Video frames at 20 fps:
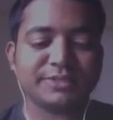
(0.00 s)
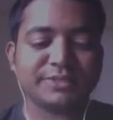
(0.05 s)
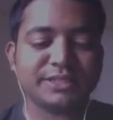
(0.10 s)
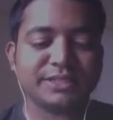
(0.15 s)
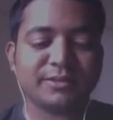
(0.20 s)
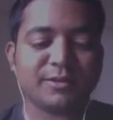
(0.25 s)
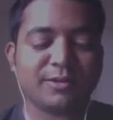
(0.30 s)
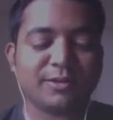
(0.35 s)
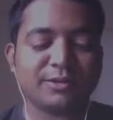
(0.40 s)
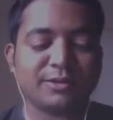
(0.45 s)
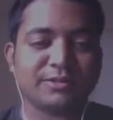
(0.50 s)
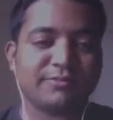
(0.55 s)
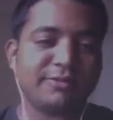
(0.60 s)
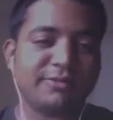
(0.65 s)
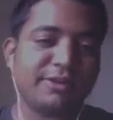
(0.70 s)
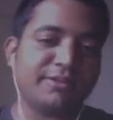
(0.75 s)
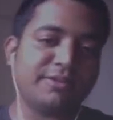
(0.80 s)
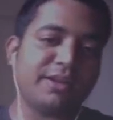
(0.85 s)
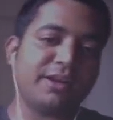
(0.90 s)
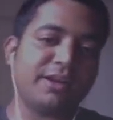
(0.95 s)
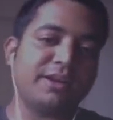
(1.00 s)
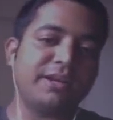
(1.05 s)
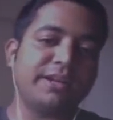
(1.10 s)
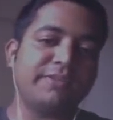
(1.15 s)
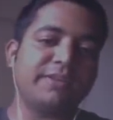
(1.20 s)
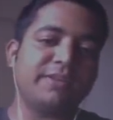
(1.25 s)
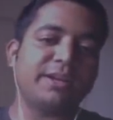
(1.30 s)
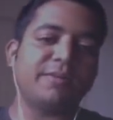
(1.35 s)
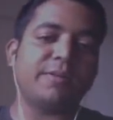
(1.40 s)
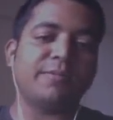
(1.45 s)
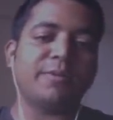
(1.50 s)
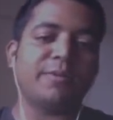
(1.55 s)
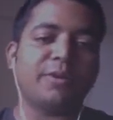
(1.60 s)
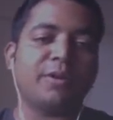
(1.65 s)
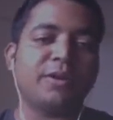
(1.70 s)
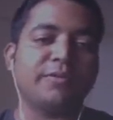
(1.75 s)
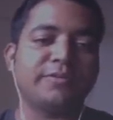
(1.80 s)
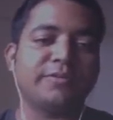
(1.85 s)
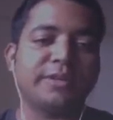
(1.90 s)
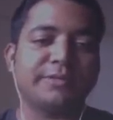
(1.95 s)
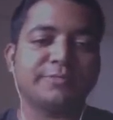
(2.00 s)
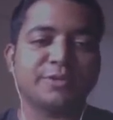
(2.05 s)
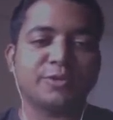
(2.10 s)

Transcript: lots of videos. I can't even remember all of them.